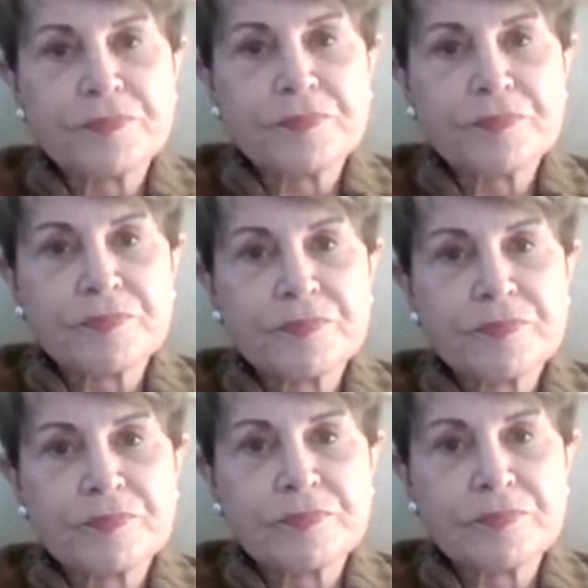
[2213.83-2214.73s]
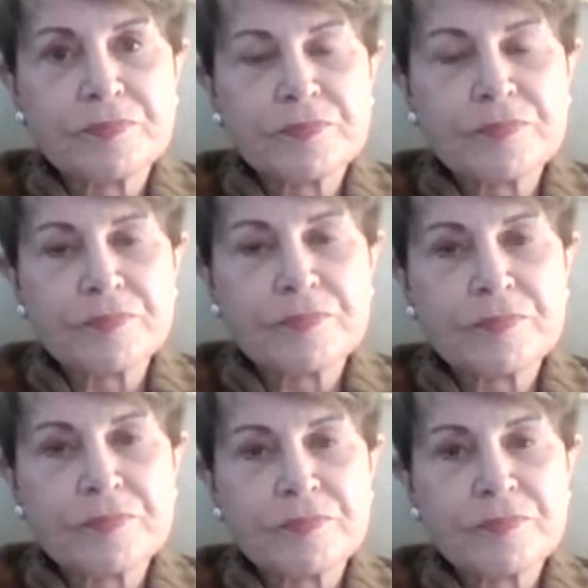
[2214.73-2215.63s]

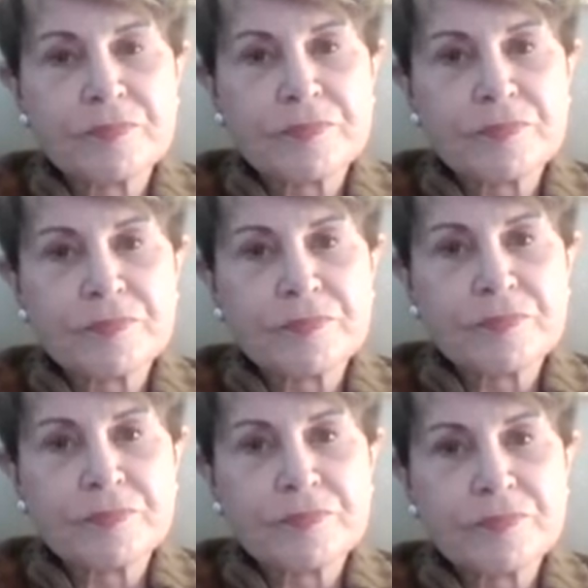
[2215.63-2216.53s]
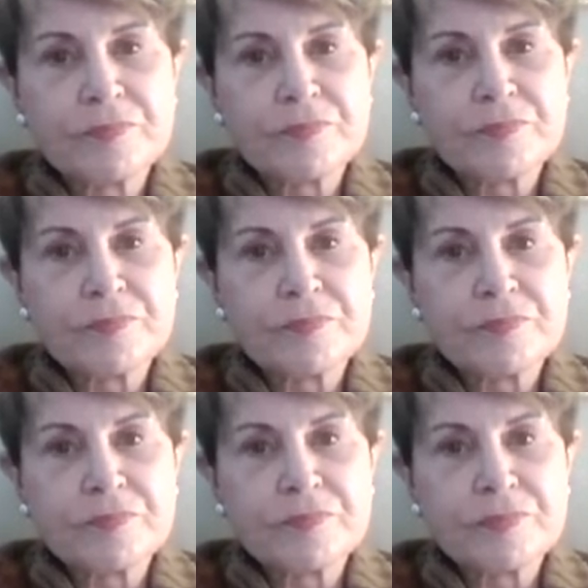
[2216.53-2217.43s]

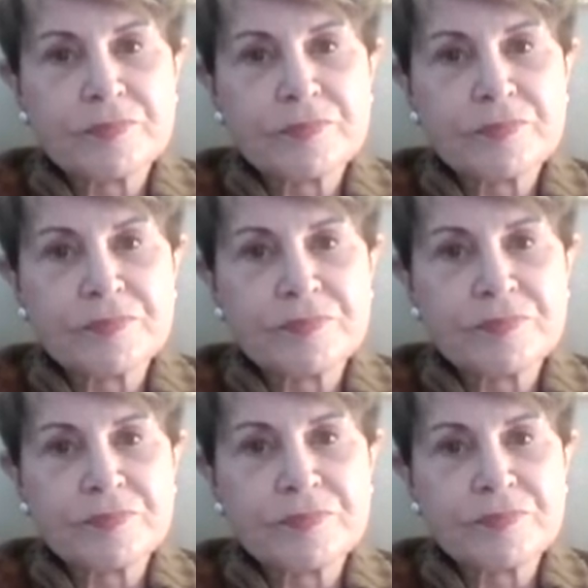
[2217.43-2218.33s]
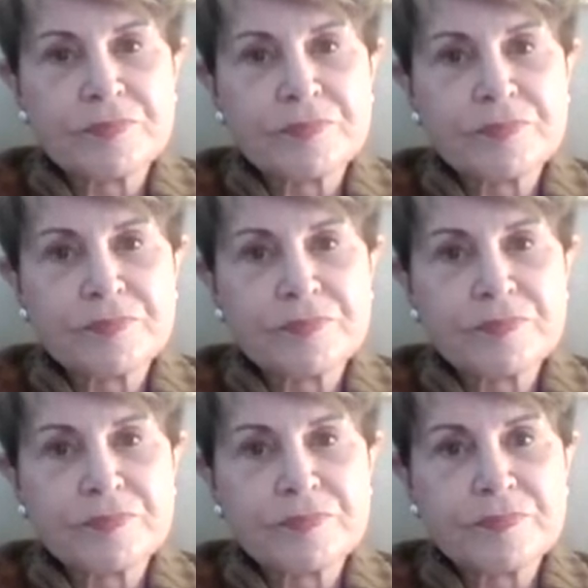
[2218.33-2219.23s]

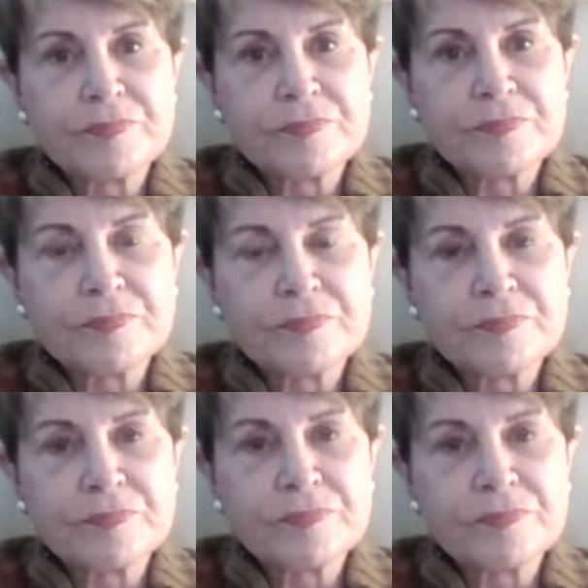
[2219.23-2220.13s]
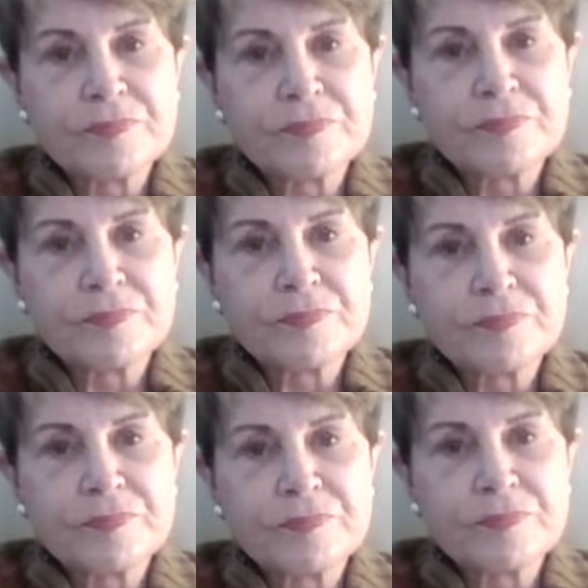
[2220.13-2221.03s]

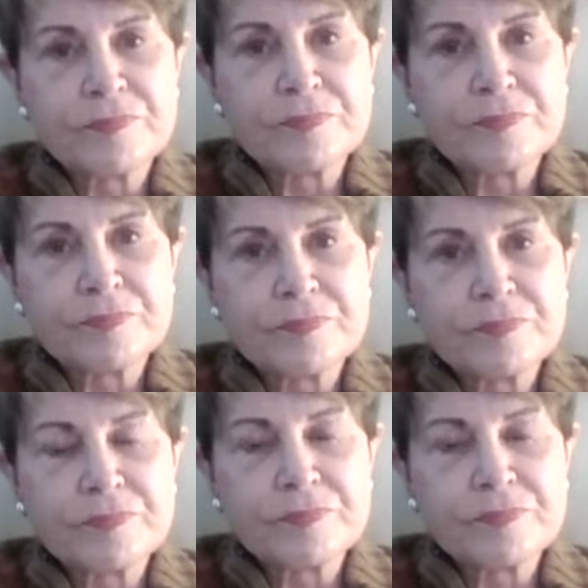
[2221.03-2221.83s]
[no speech]